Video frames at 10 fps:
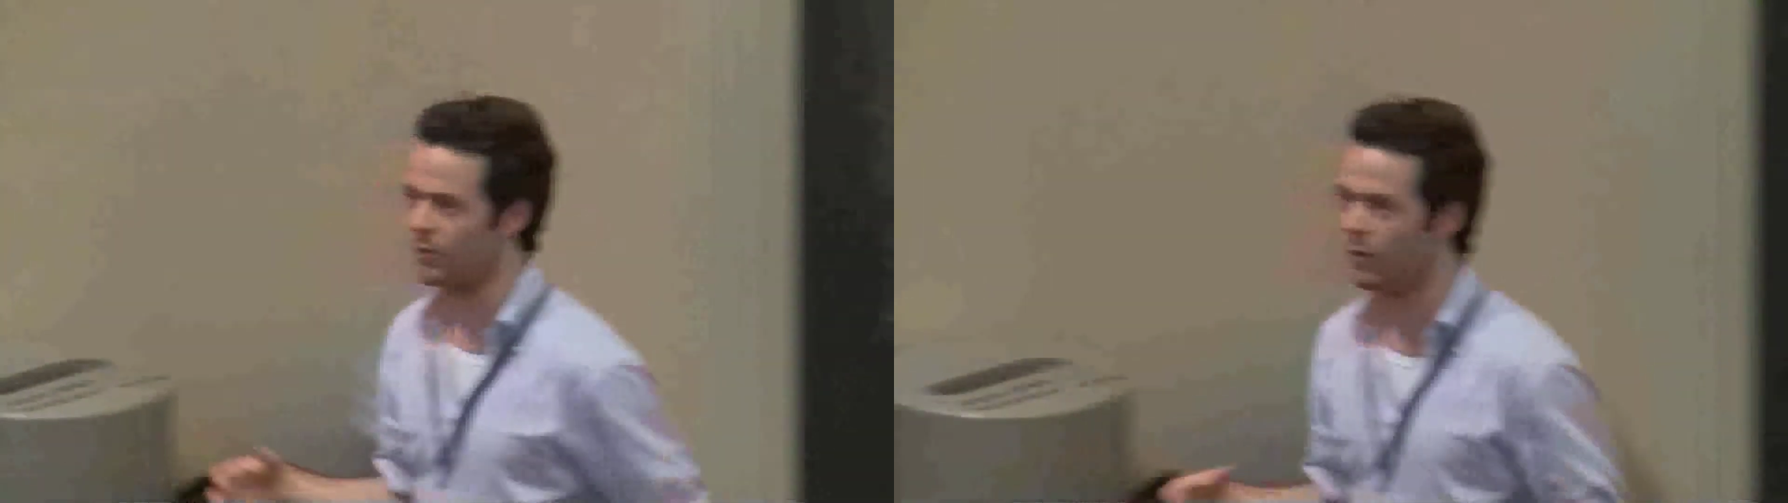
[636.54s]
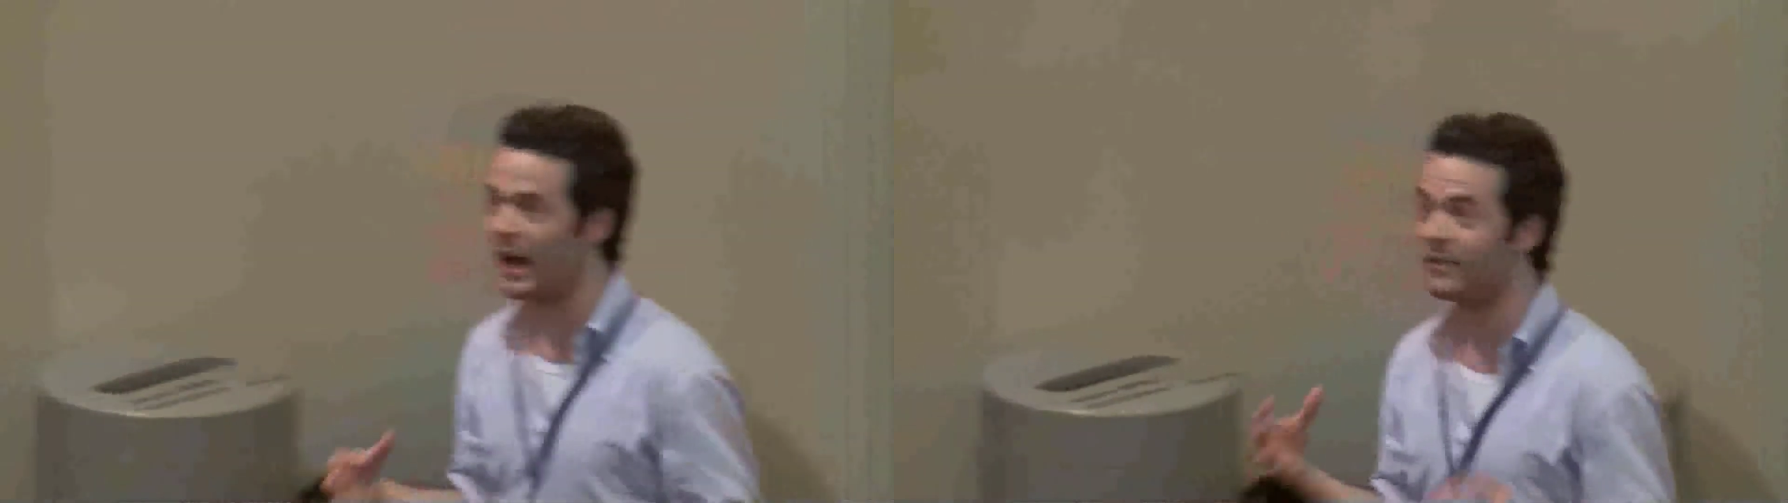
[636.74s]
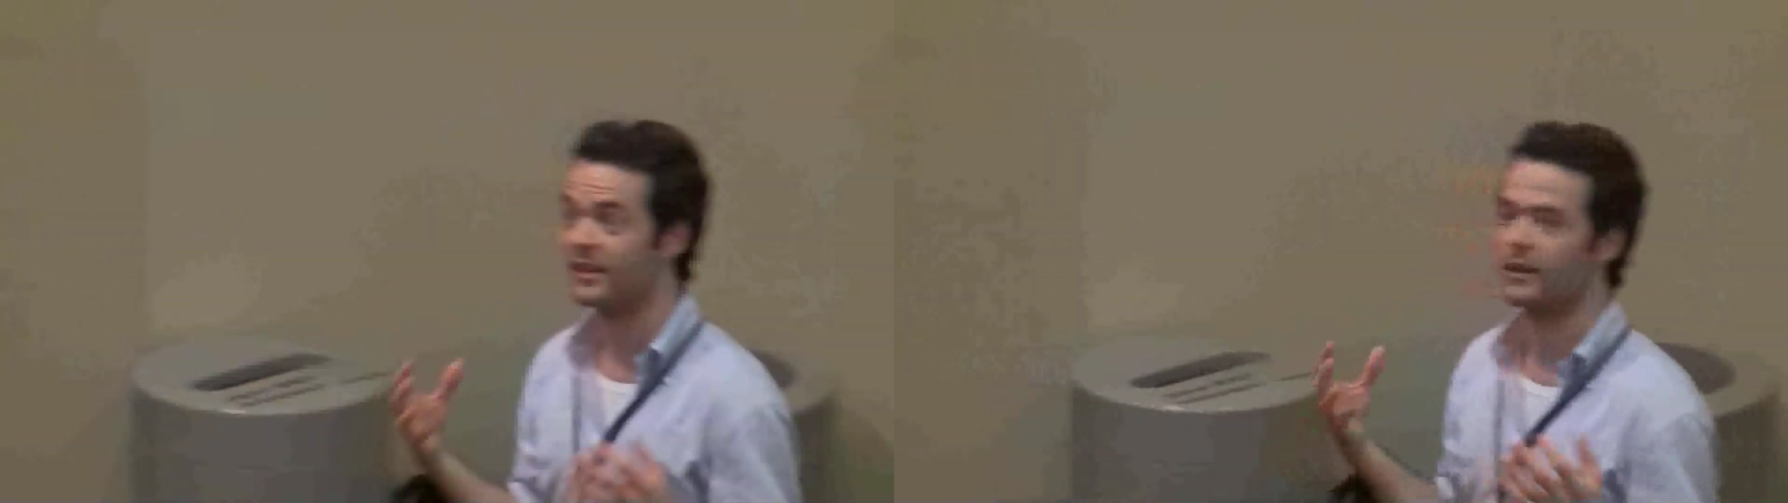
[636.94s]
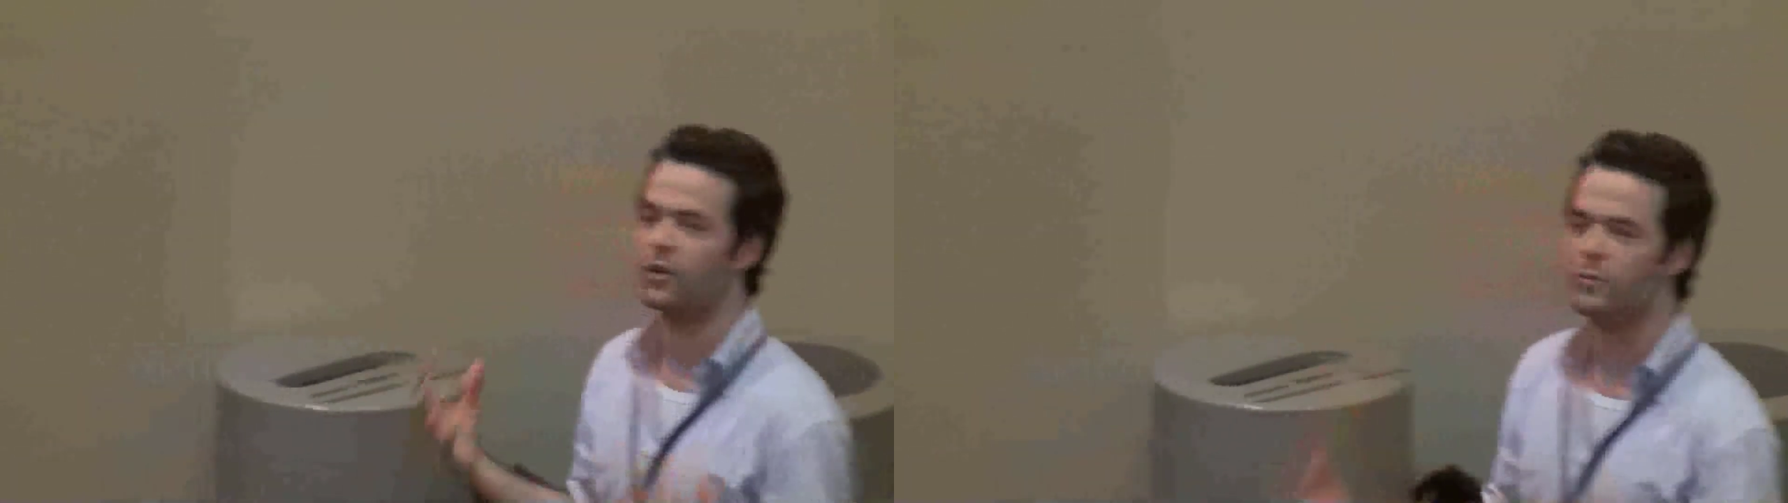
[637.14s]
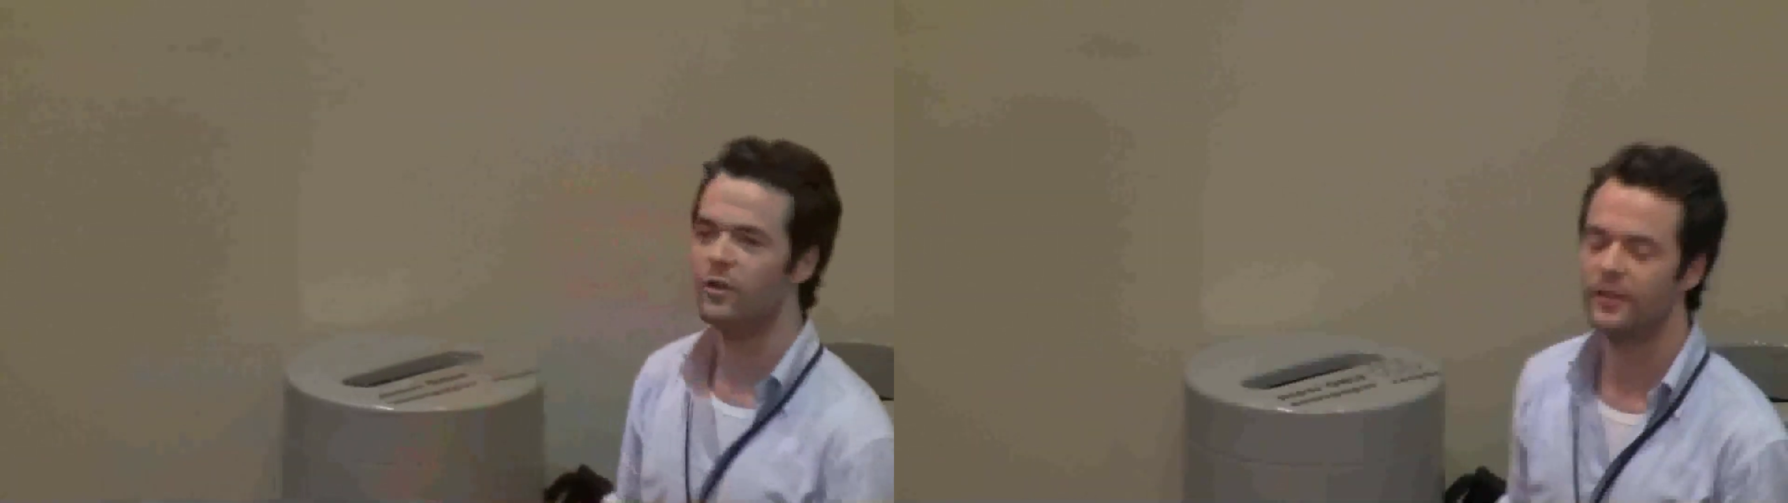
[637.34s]
providing a
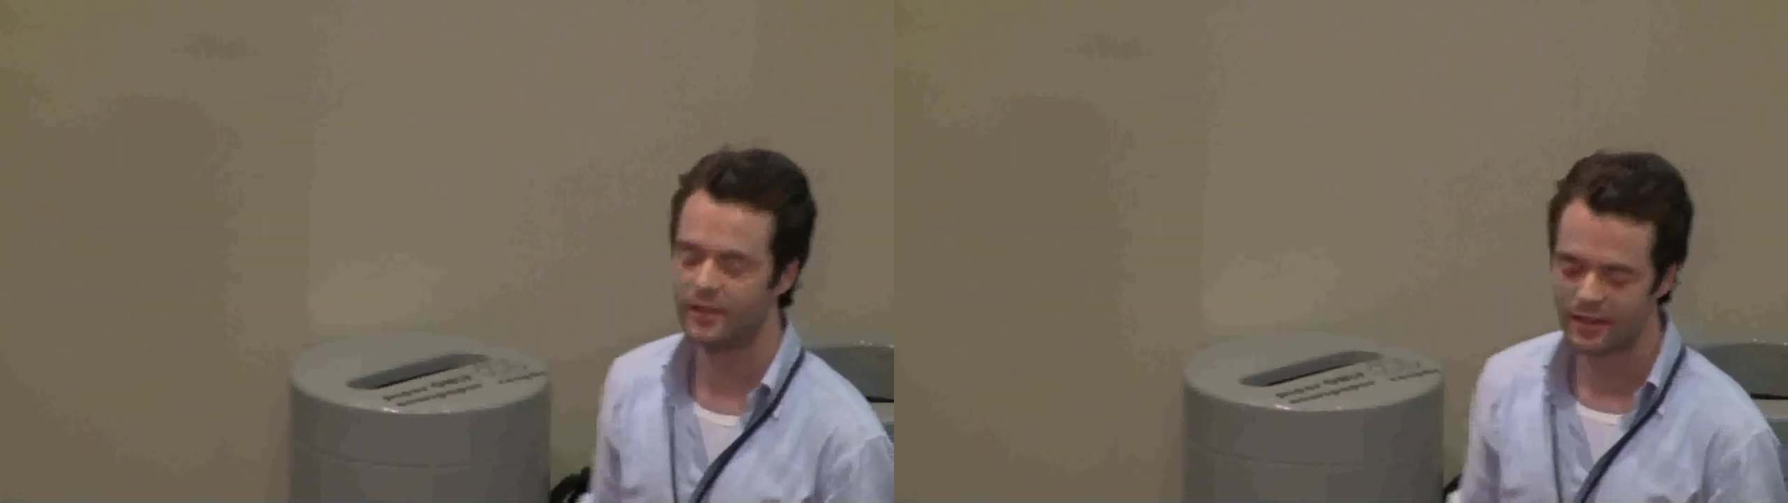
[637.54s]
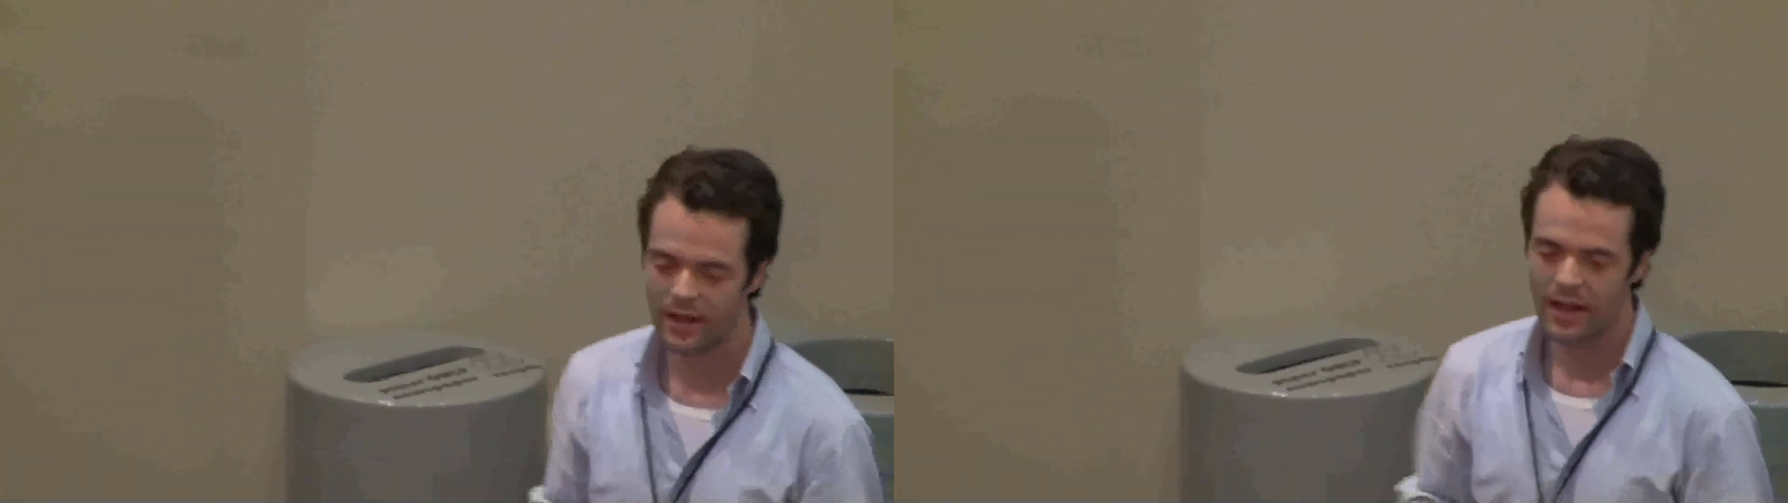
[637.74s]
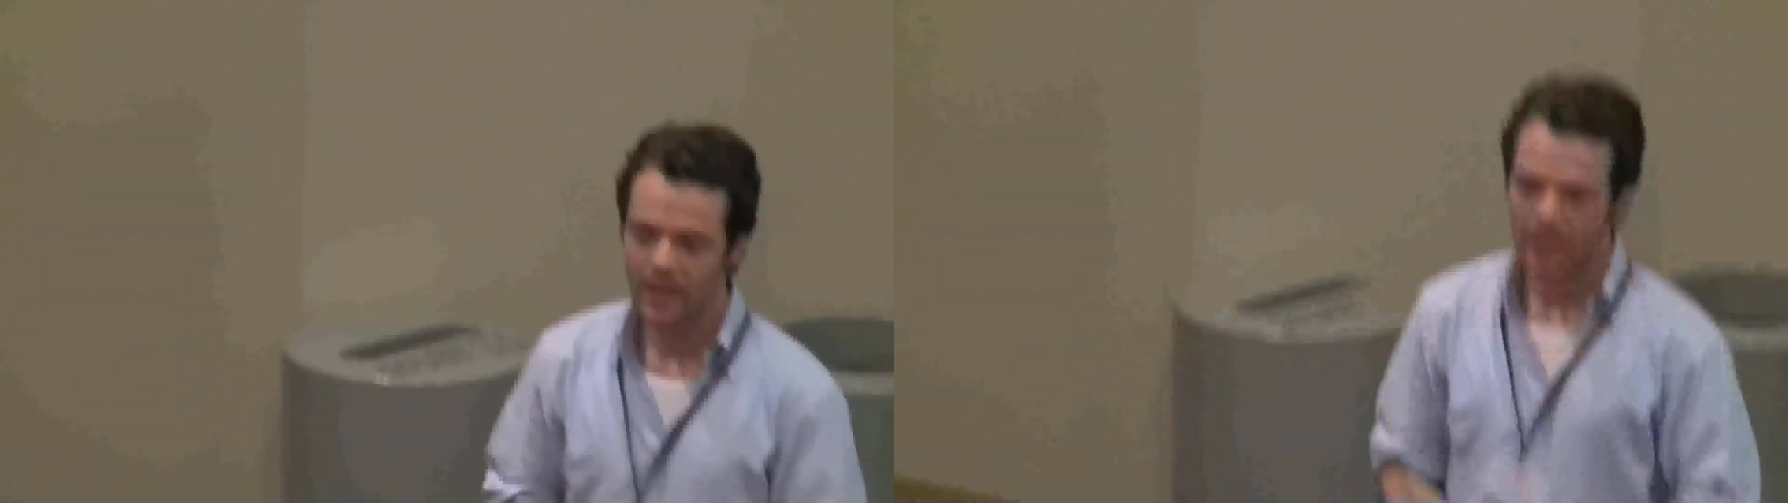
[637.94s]
community